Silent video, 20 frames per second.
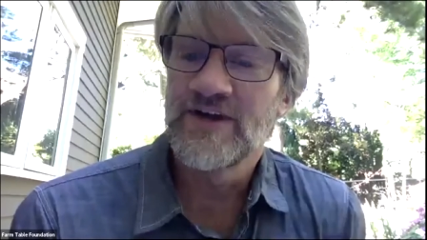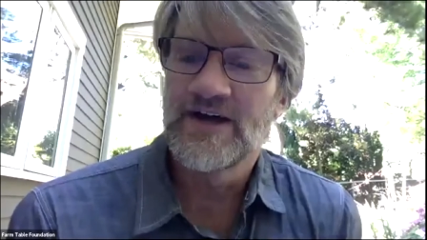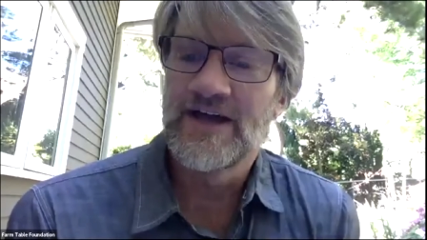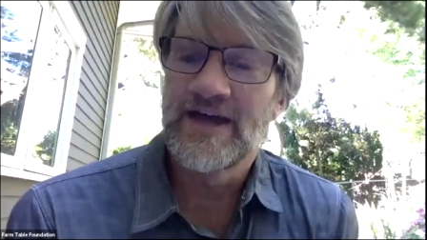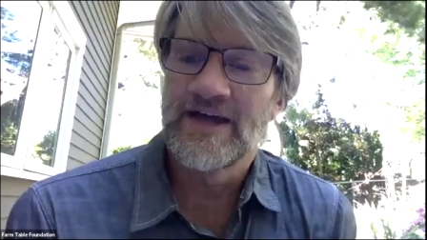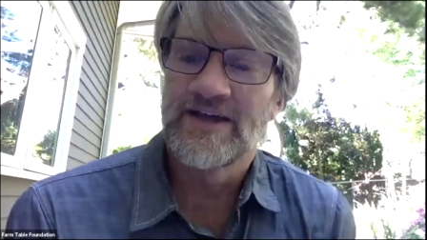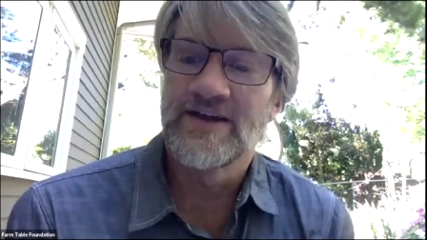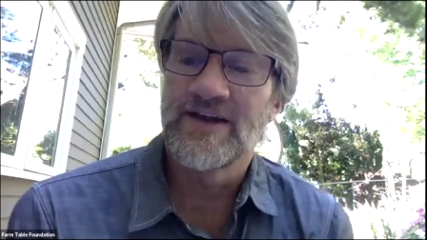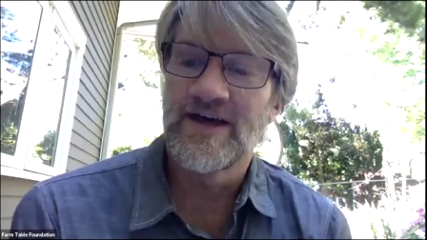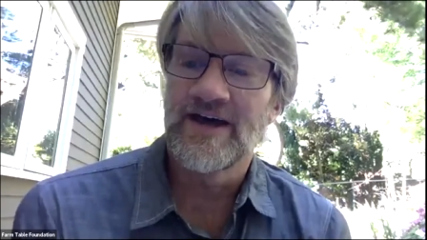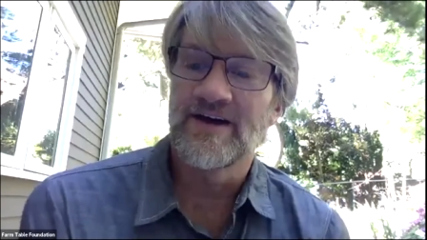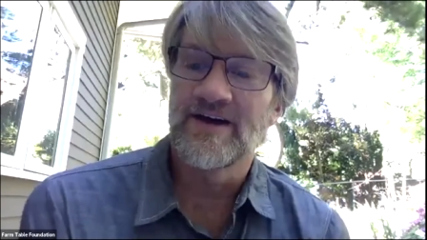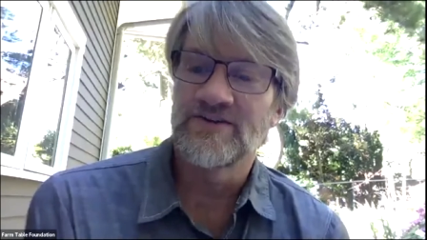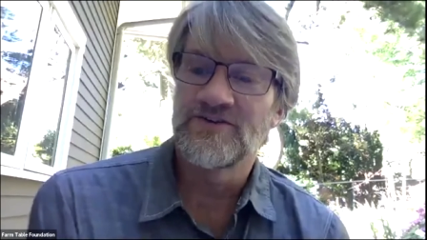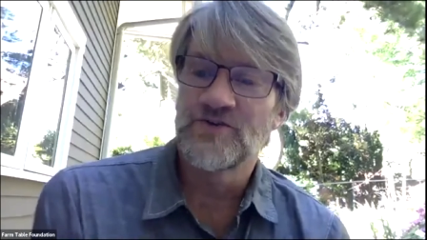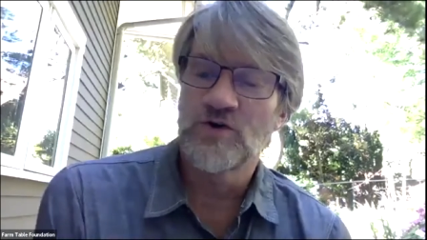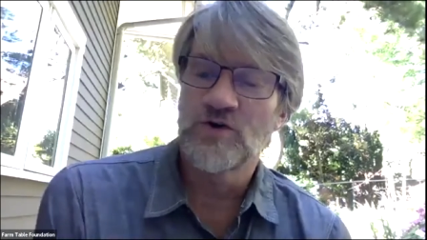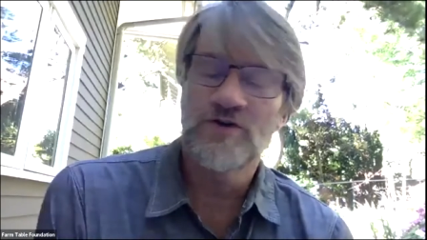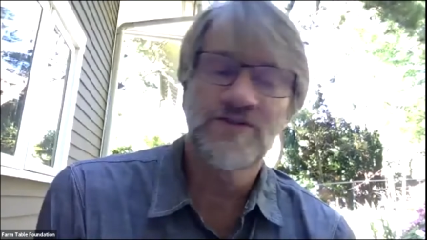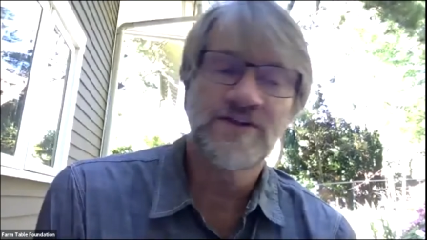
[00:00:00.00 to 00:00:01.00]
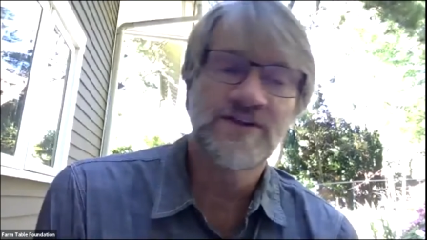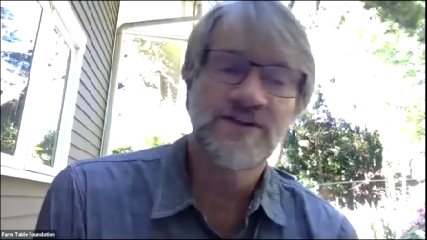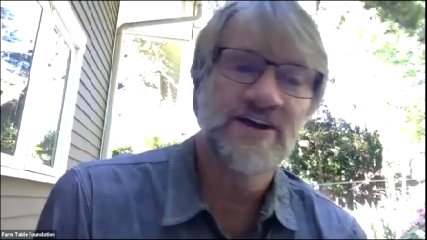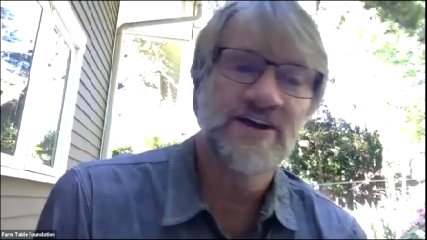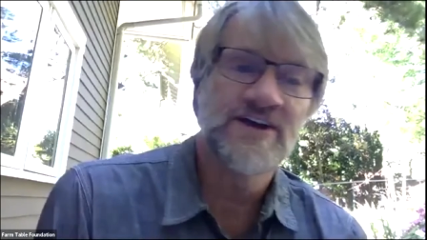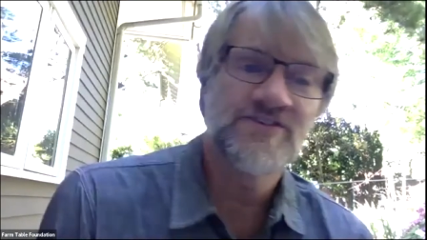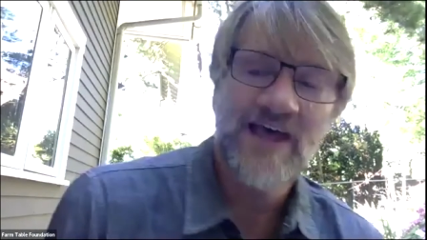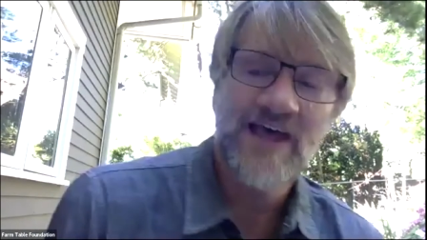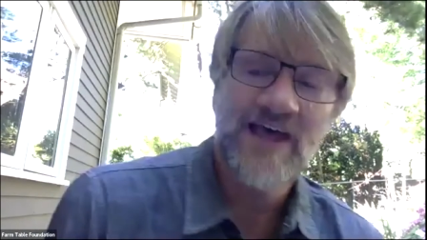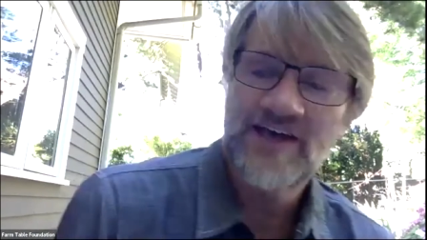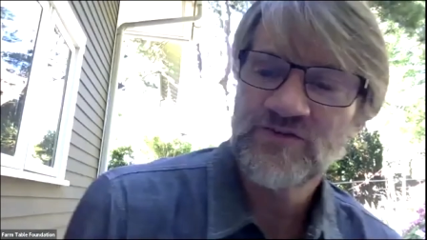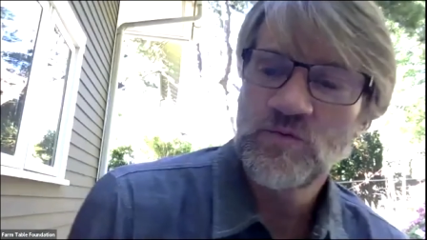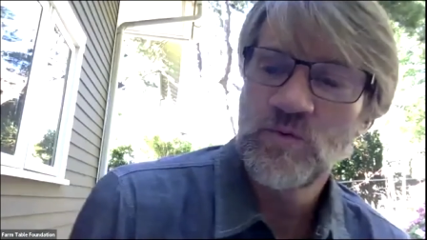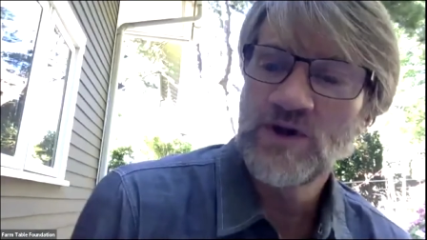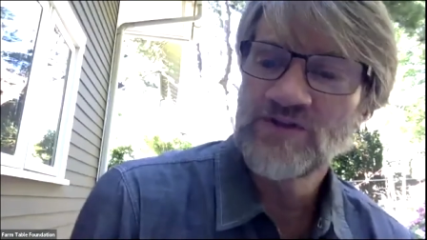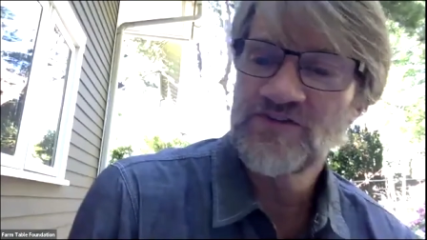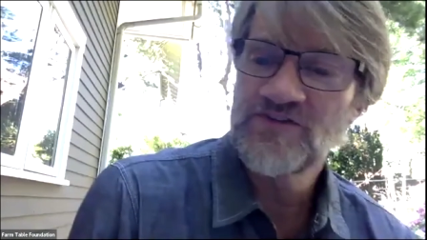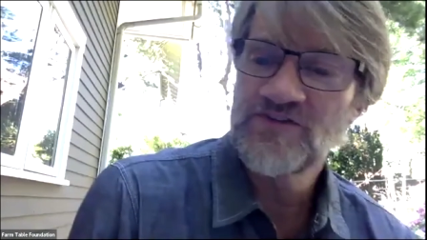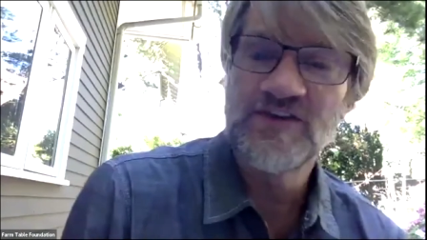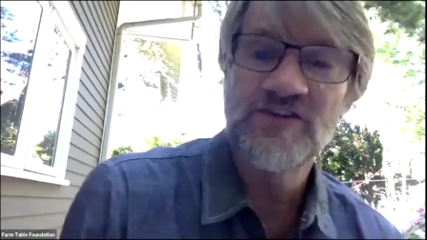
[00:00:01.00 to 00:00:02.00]
And Dorothy does ask,
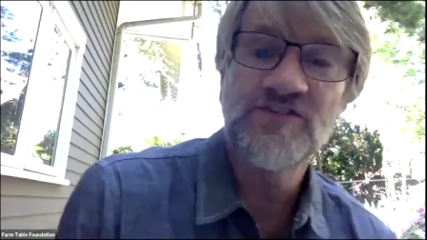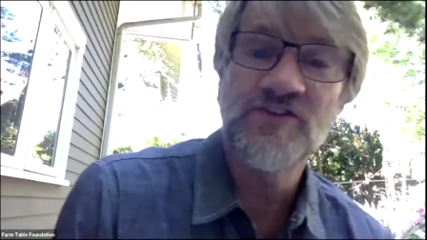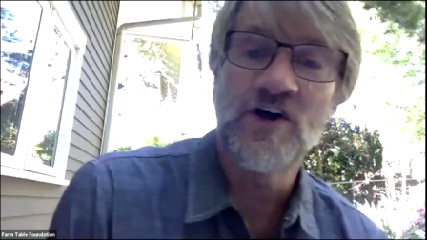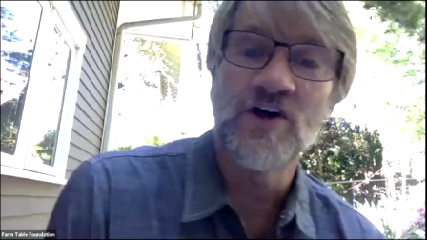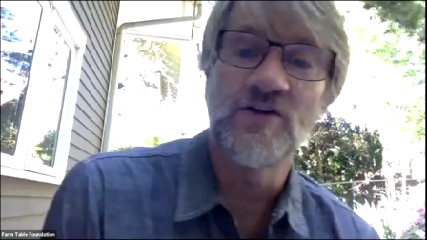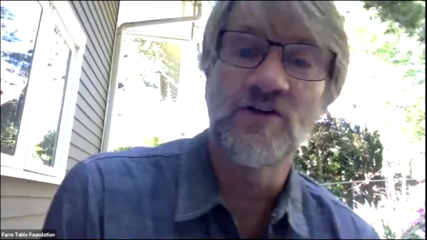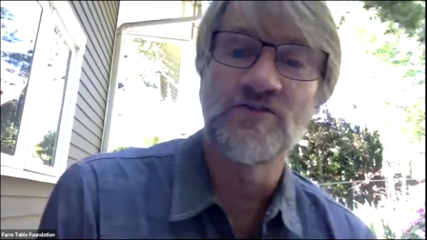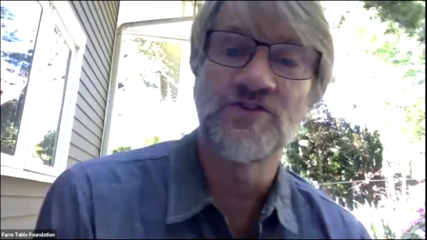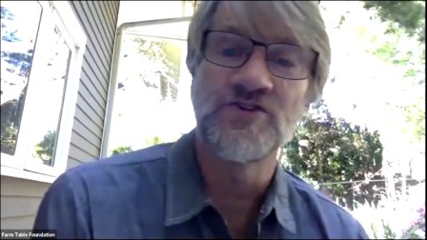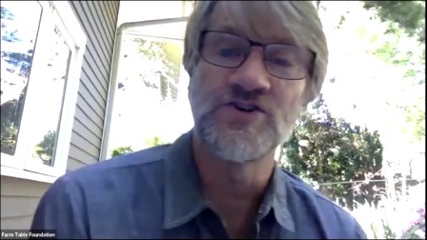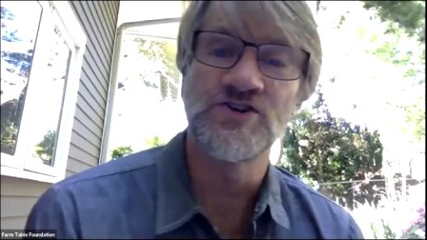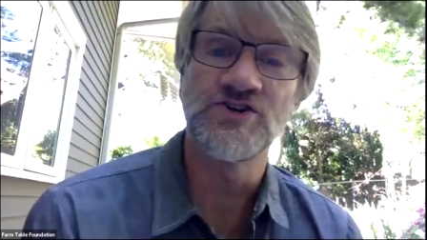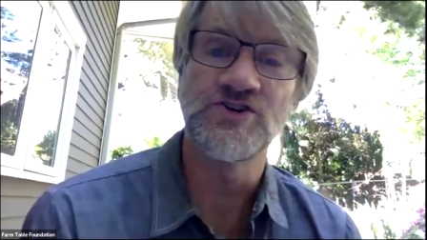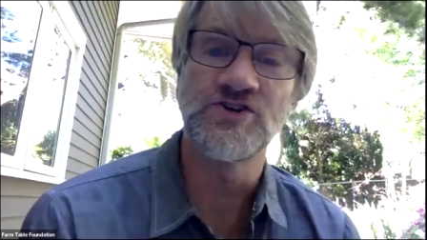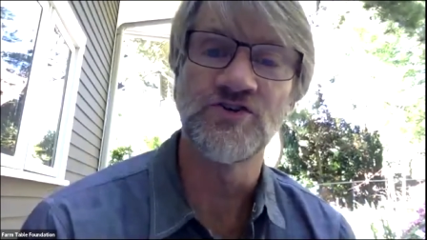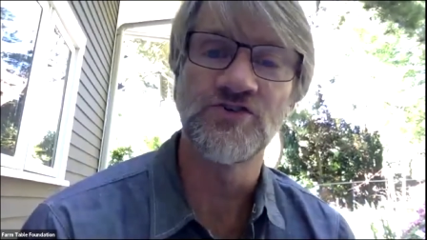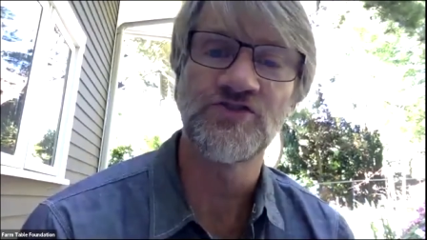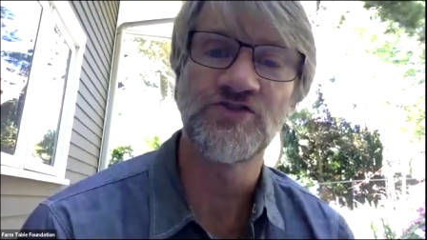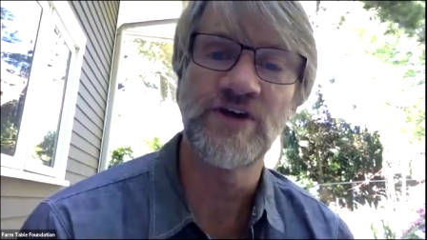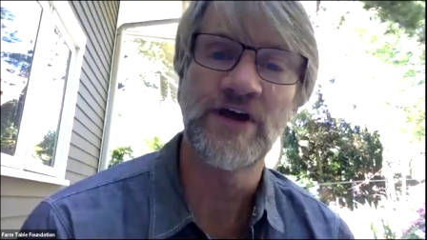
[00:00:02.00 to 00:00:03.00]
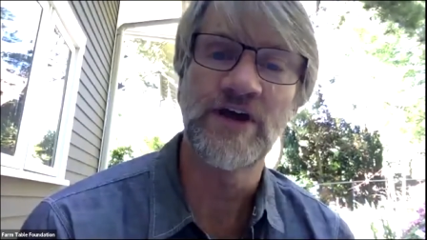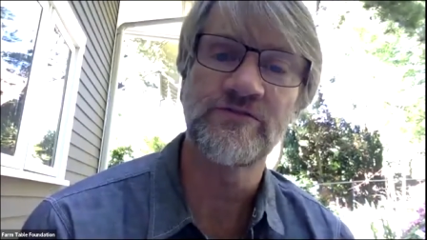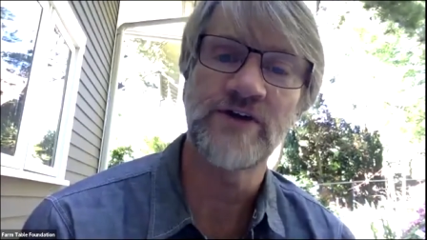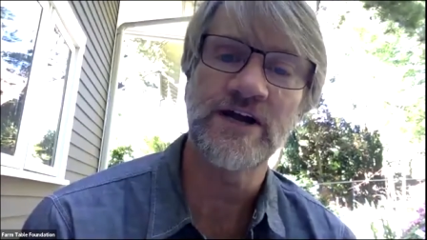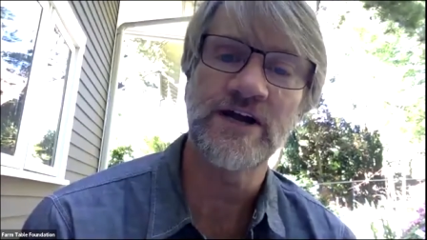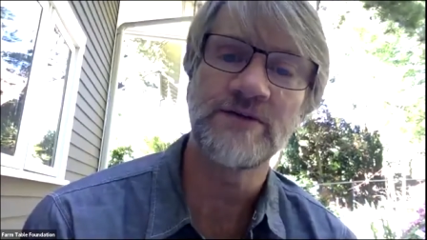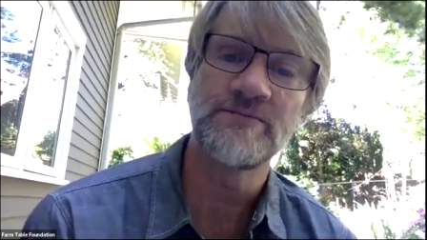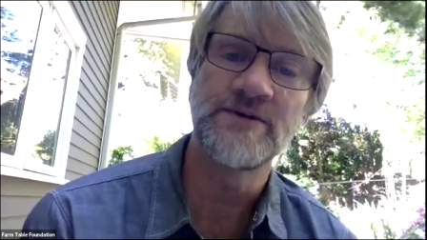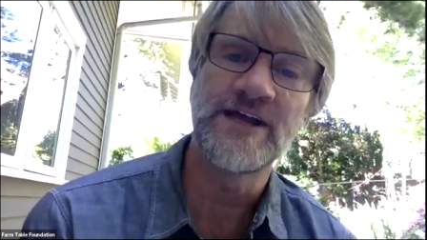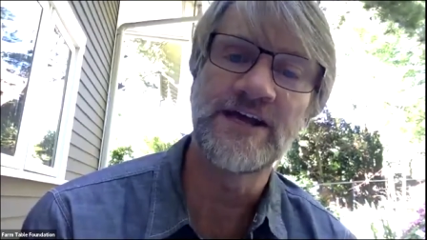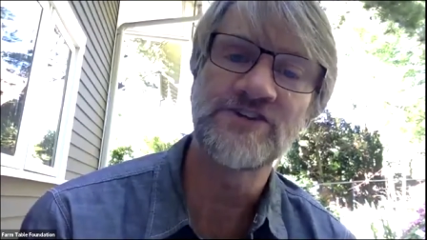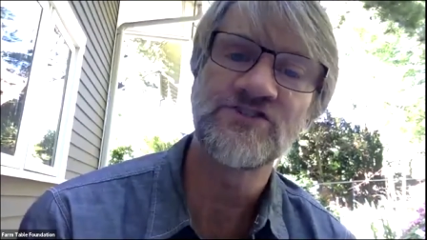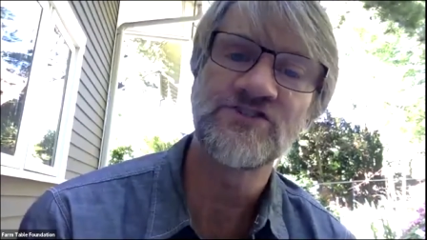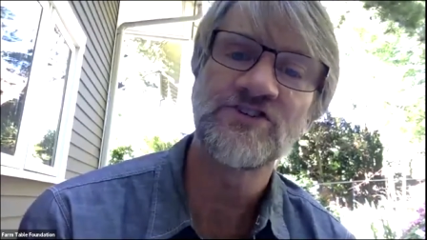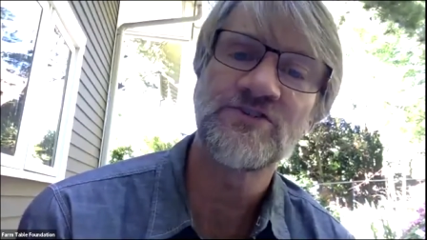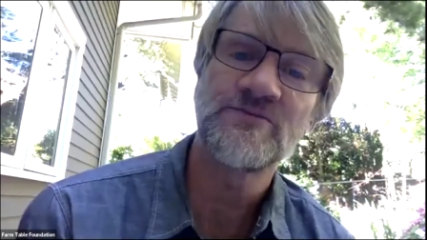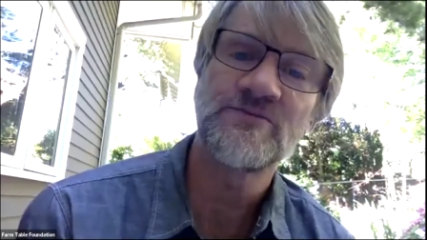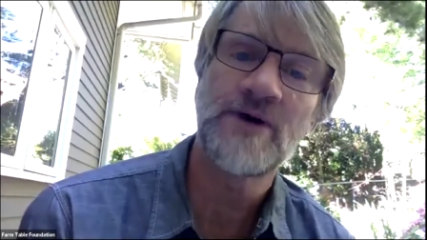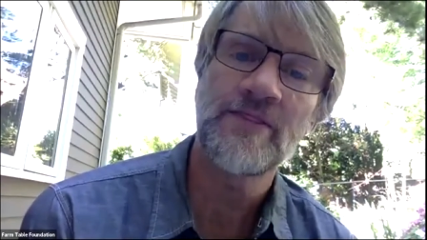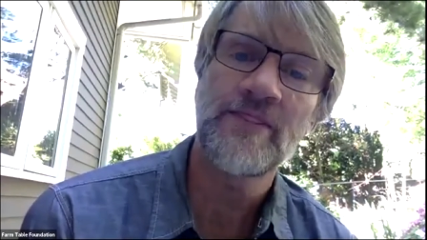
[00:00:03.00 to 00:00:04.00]
what sea salt do you use? Do you have
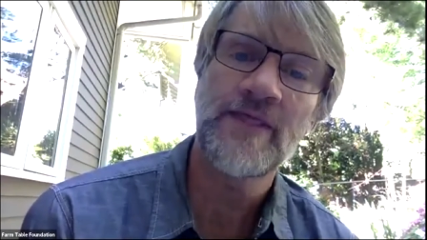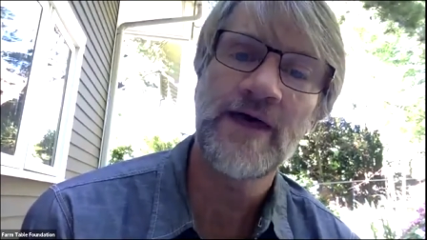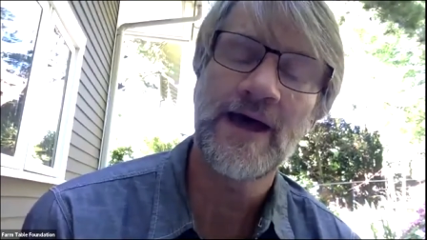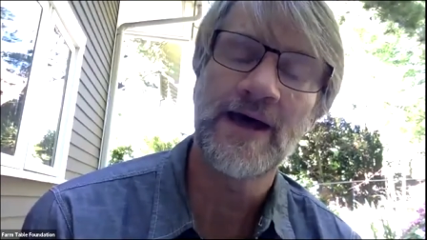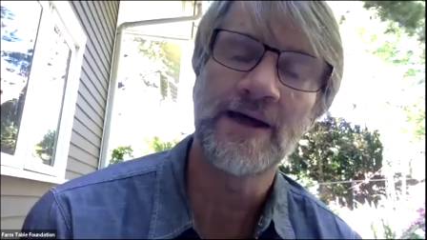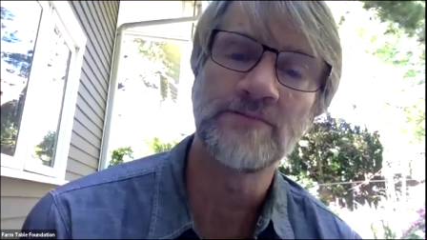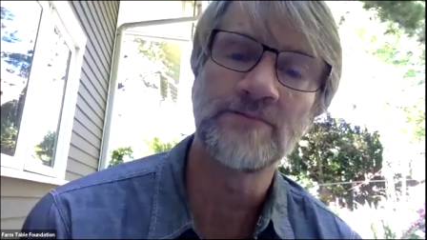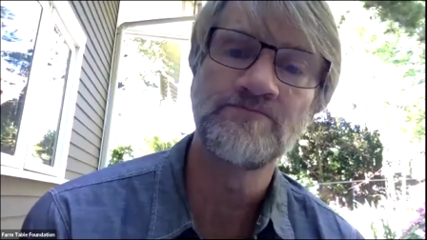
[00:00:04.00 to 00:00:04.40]
recommendations about that?